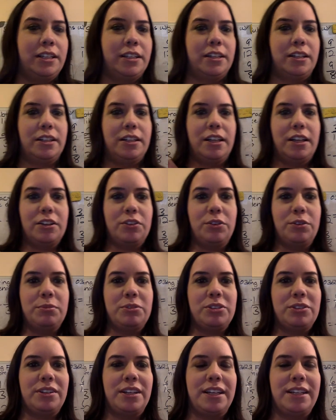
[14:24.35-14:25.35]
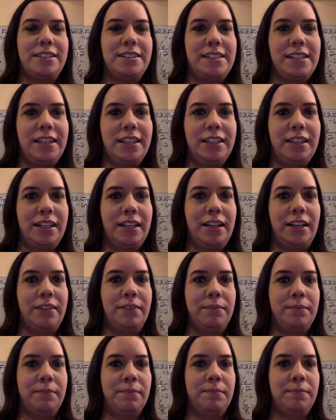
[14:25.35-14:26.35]
Good luck, Room 219.
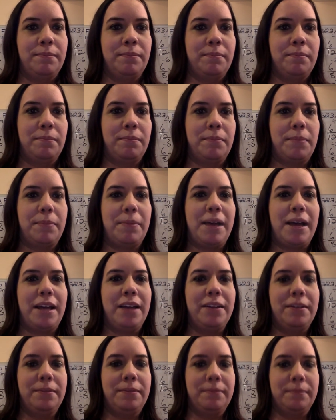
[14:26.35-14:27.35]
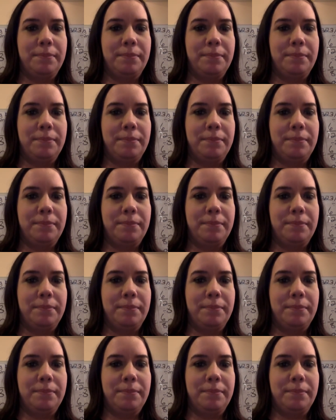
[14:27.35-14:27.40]
Bye-bye.